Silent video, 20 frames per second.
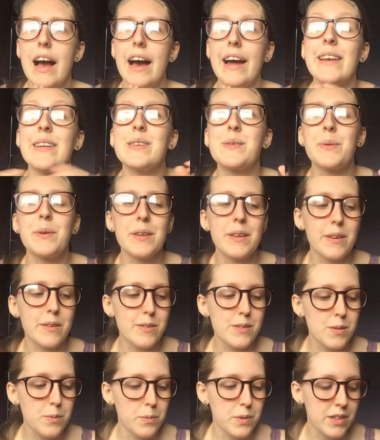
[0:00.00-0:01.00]
it's one of
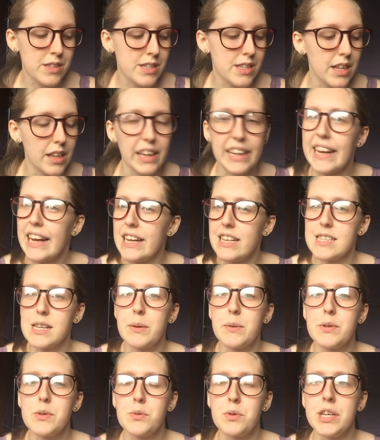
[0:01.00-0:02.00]
those ones that, like, as I
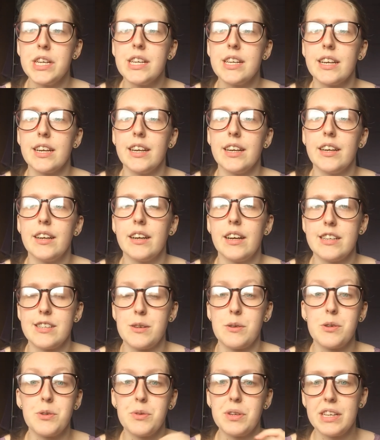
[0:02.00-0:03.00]
was reading
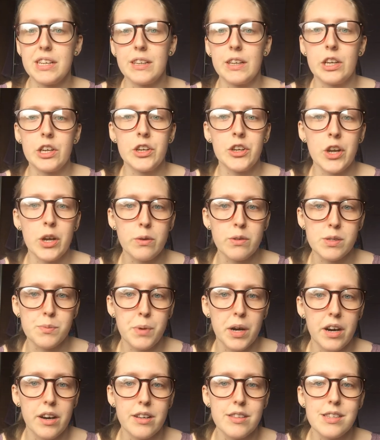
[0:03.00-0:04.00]
like Noah's
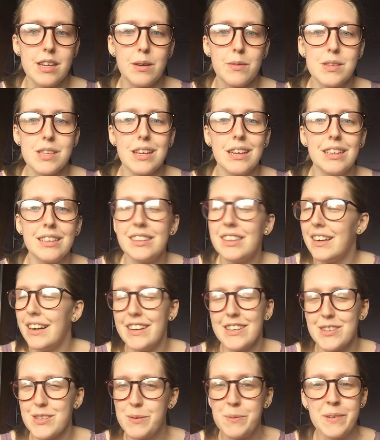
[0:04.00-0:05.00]
parts, I was like, I
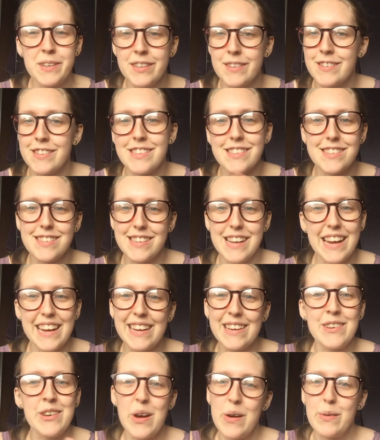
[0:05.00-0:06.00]
just want to stay
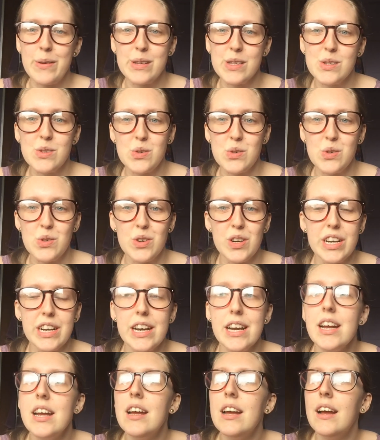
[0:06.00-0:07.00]
in Noah's story,
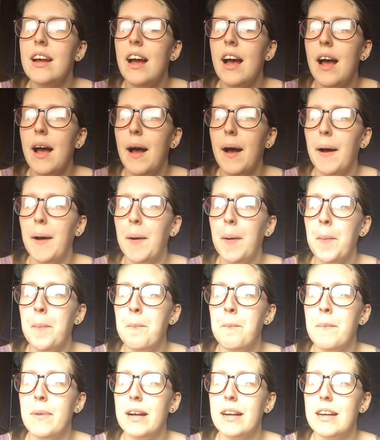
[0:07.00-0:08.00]

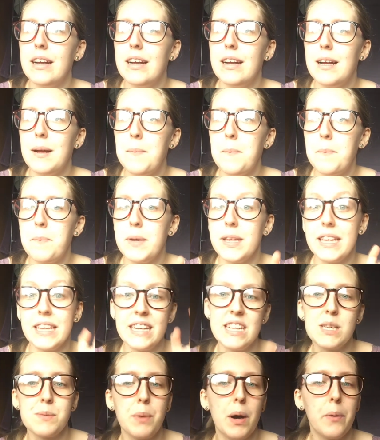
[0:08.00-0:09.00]
but then
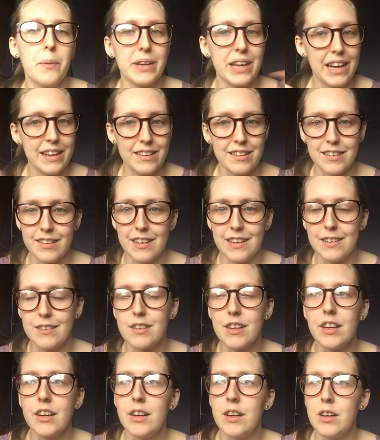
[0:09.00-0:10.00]
his part would end and I'd
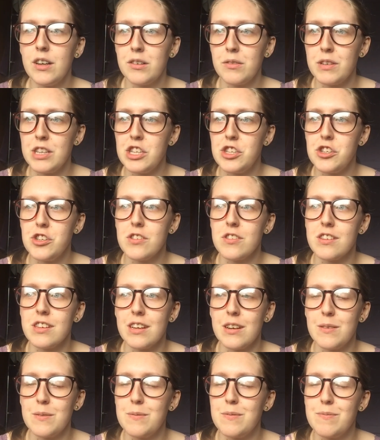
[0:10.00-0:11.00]
read Jude and
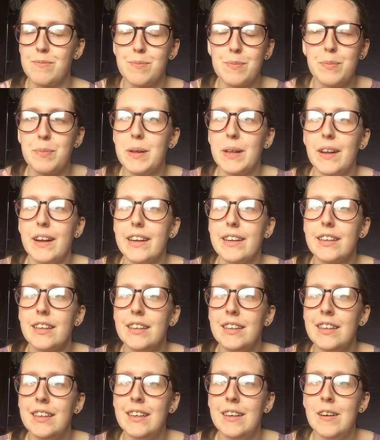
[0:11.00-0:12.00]
I would be like,
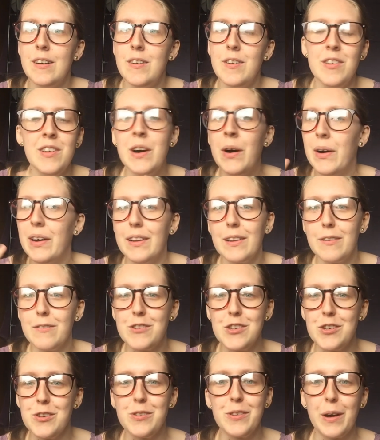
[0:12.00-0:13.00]
no, I
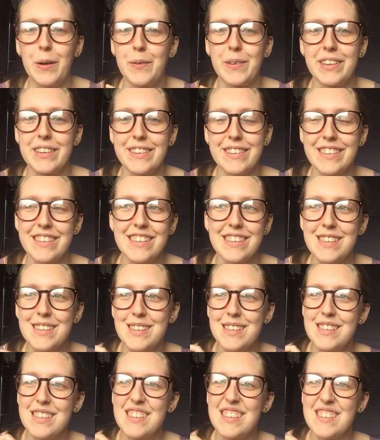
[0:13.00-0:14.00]
love Jude, I want to
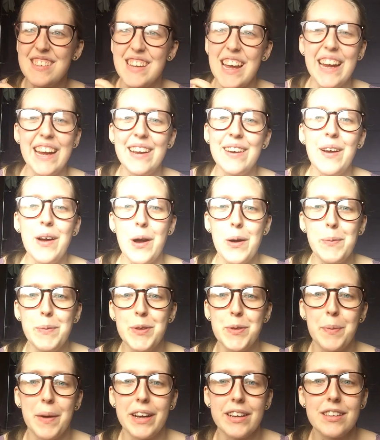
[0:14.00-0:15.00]
stay in her
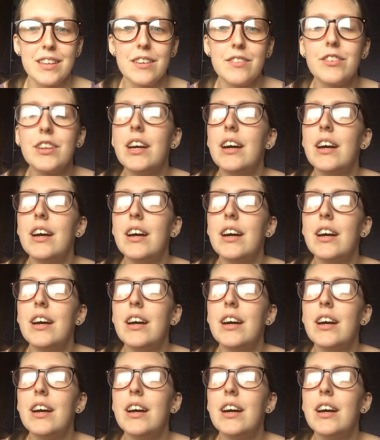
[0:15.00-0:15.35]
perspective.